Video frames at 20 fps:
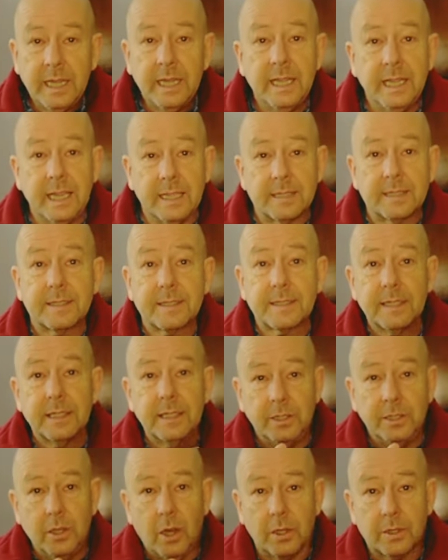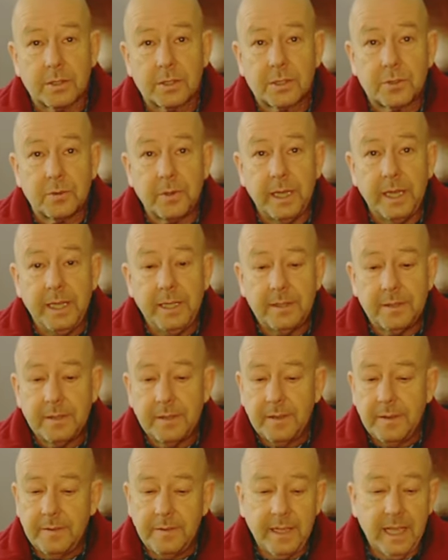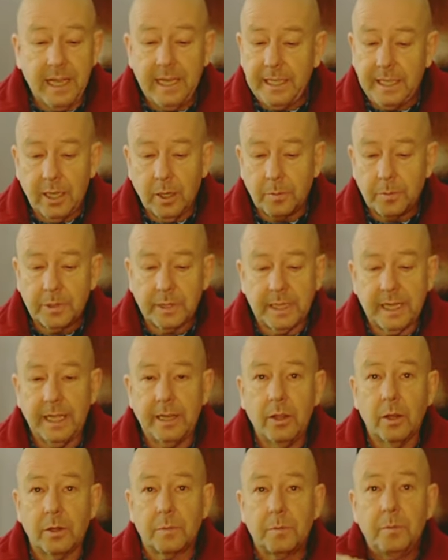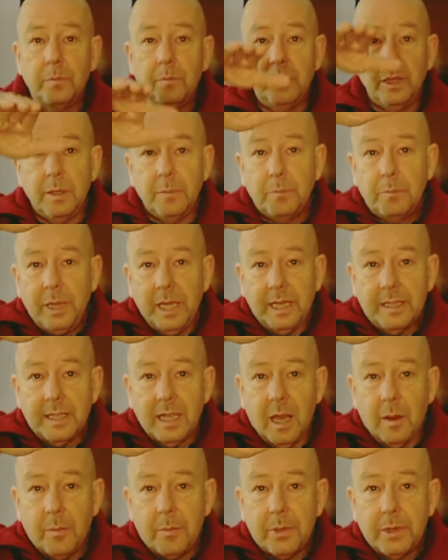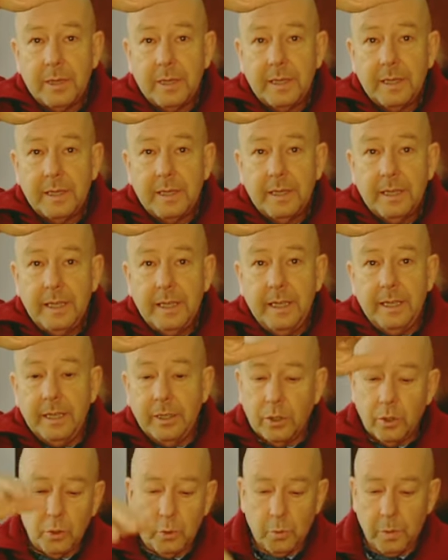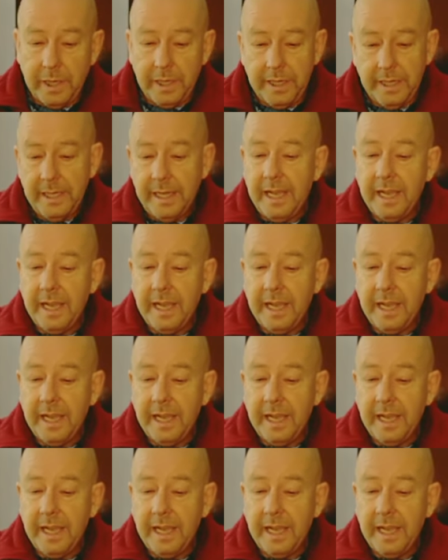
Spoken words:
is not straight, the helicopter cannot be picked up in a good way.